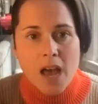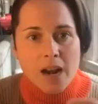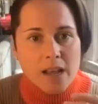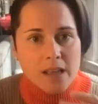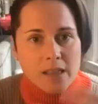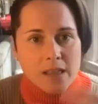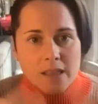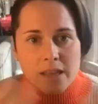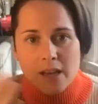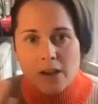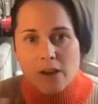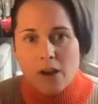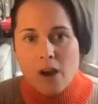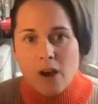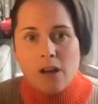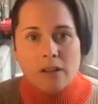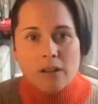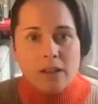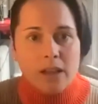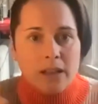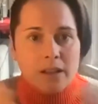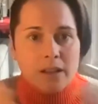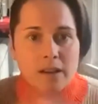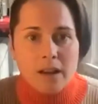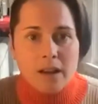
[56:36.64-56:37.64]
And I think I'll
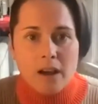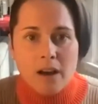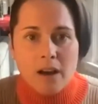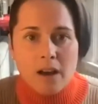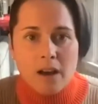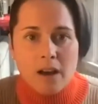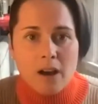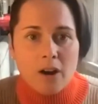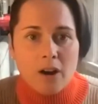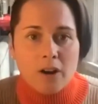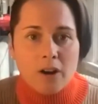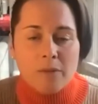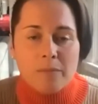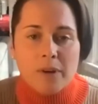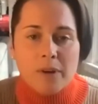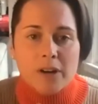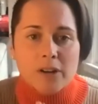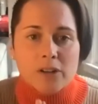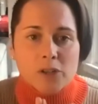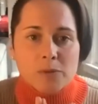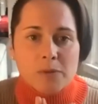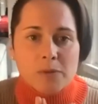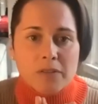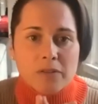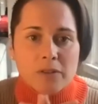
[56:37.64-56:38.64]
let our
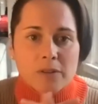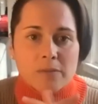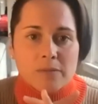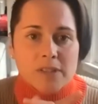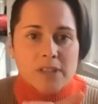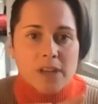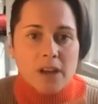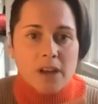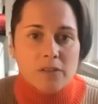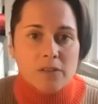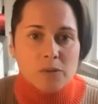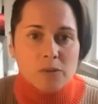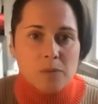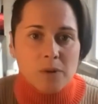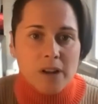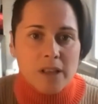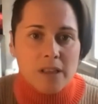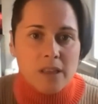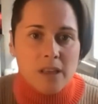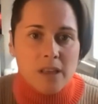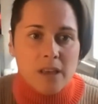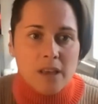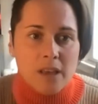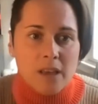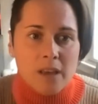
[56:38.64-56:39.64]
competitors speak for themselves, but I
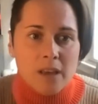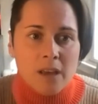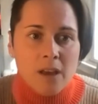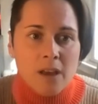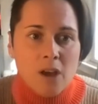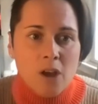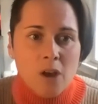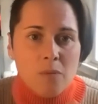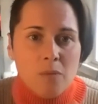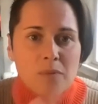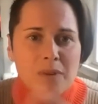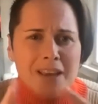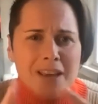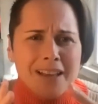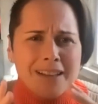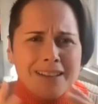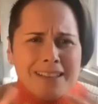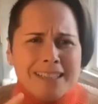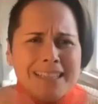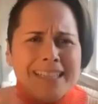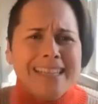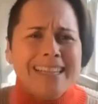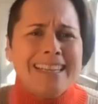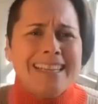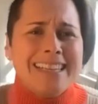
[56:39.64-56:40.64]
think
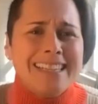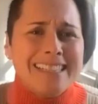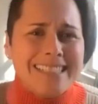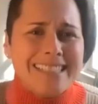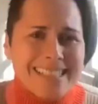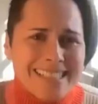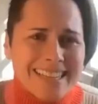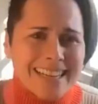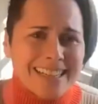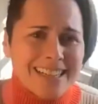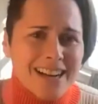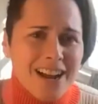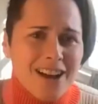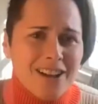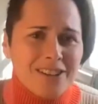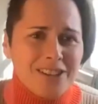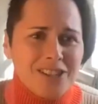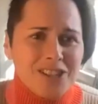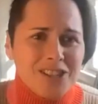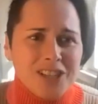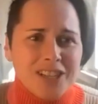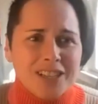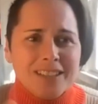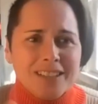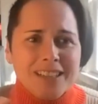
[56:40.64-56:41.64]
leaning into
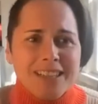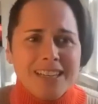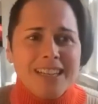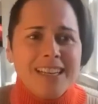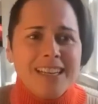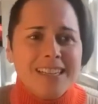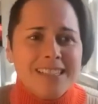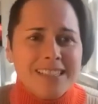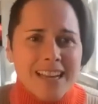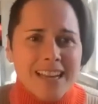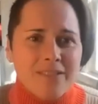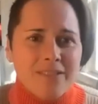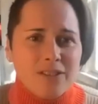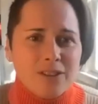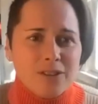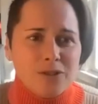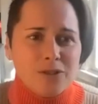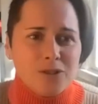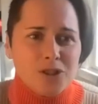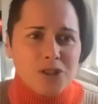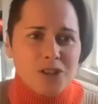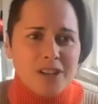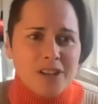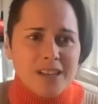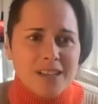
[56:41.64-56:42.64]
technology and leaning into
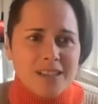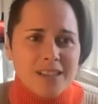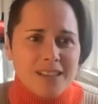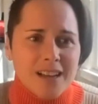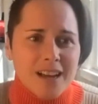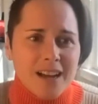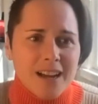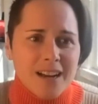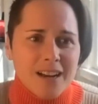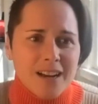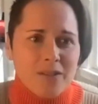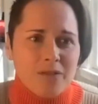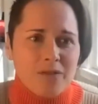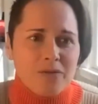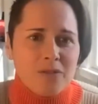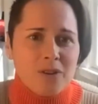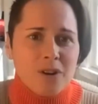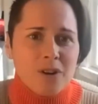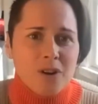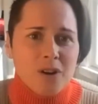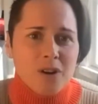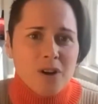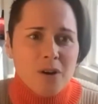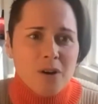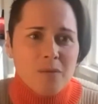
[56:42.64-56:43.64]
evolution is kind of
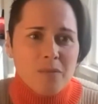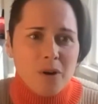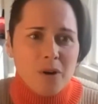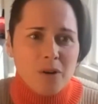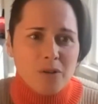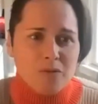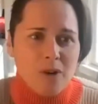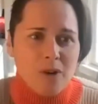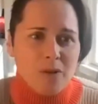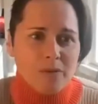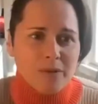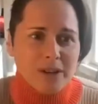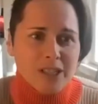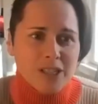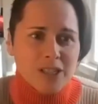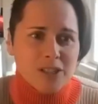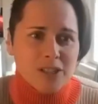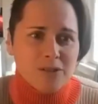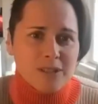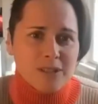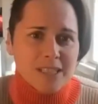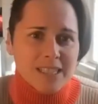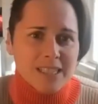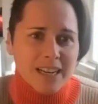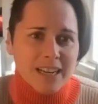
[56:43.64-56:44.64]
both what we
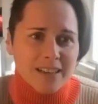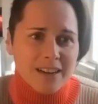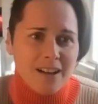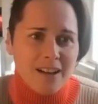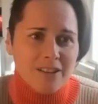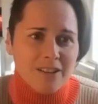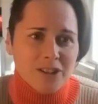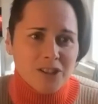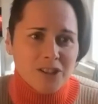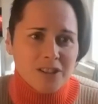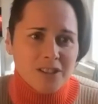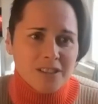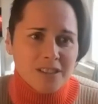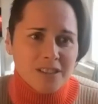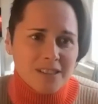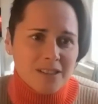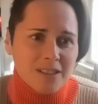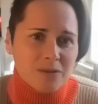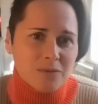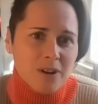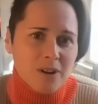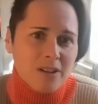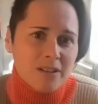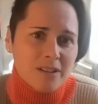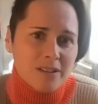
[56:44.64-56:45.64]
do as technologists
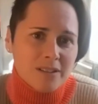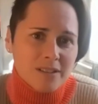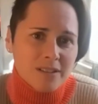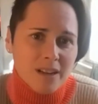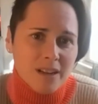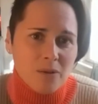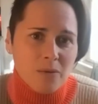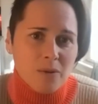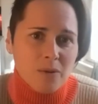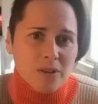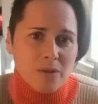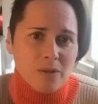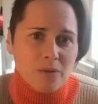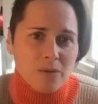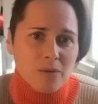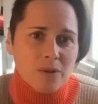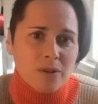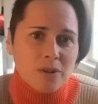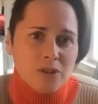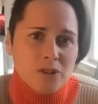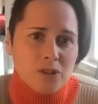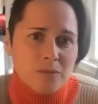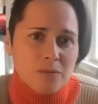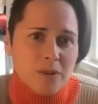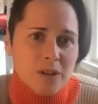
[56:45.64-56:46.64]
as well as where the
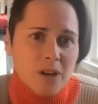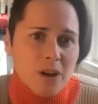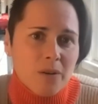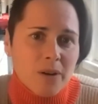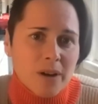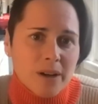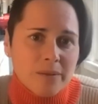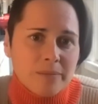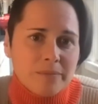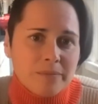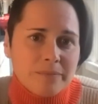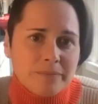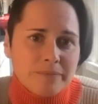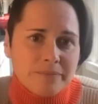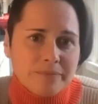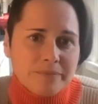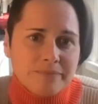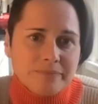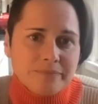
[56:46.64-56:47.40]
world should be going.